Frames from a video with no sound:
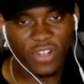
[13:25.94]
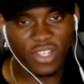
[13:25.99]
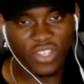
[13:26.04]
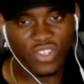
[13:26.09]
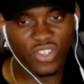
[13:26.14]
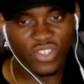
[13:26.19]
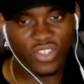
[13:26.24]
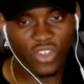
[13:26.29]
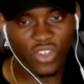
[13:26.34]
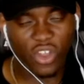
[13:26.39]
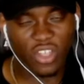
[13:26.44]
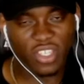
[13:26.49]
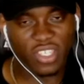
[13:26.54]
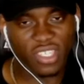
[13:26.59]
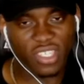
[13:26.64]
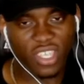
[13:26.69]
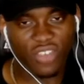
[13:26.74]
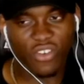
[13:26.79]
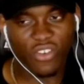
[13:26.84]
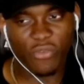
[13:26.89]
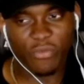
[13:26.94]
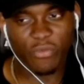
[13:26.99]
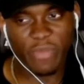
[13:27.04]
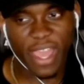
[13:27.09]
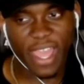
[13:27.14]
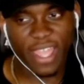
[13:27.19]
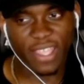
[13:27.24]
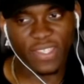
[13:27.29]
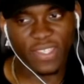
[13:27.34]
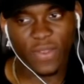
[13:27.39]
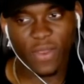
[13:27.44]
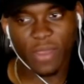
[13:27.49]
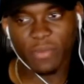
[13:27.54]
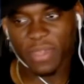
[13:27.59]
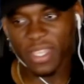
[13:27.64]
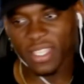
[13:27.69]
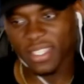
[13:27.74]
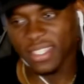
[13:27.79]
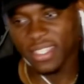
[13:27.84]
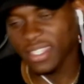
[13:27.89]
shot a zero back, so I'm
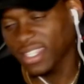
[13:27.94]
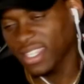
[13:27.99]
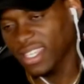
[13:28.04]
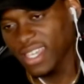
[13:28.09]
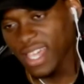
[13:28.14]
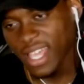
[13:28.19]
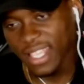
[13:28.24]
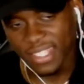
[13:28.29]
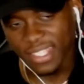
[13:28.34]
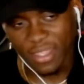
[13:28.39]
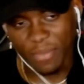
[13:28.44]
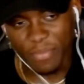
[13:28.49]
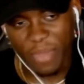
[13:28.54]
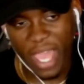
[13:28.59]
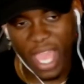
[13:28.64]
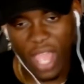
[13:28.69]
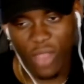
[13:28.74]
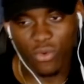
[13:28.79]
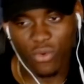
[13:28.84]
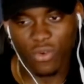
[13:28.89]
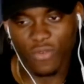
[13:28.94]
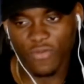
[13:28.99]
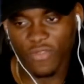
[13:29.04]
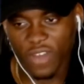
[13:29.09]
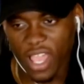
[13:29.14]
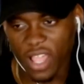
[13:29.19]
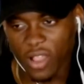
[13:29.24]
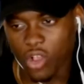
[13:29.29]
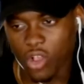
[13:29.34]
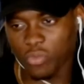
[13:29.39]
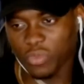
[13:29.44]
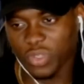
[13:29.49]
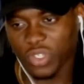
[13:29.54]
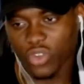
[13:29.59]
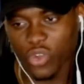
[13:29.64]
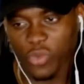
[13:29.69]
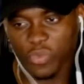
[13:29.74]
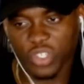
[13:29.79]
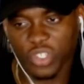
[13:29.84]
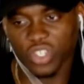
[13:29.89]
guessing he has the power of, like,
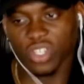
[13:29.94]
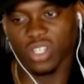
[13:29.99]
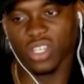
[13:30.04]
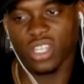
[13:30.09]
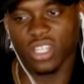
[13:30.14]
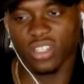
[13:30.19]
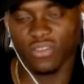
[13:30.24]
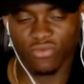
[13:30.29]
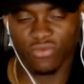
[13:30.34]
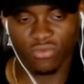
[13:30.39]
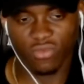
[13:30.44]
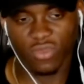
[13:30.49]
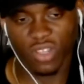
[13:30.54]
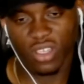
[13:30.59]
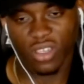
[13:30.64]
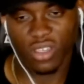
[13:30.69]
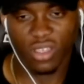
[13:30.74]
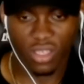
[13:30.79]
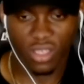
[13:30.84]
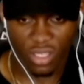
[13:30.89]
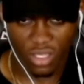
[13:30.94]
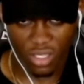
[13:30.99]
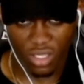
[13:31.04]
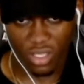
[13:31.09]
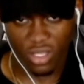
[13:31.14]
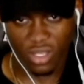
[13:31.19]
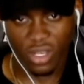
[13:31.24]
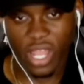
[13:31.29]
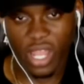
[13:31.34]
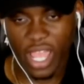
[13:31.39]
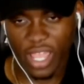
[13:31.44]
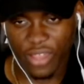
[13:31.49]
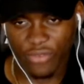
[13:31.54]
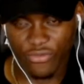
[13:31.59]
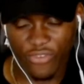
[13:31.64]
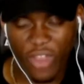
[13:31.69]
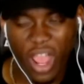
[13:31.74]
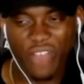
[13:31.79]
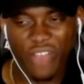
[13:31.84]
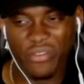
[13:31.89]
absorption and, like,
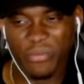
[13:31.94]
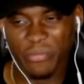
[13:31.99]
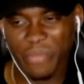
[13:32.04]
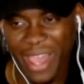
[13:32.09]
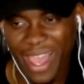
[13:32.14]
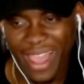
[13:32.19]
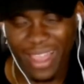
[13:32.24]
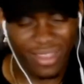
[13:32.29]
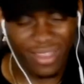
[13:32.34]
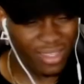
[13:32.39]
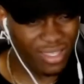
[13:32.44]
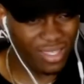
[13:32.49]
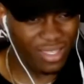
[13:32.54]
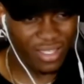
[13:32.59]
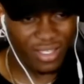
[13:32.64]
firing back.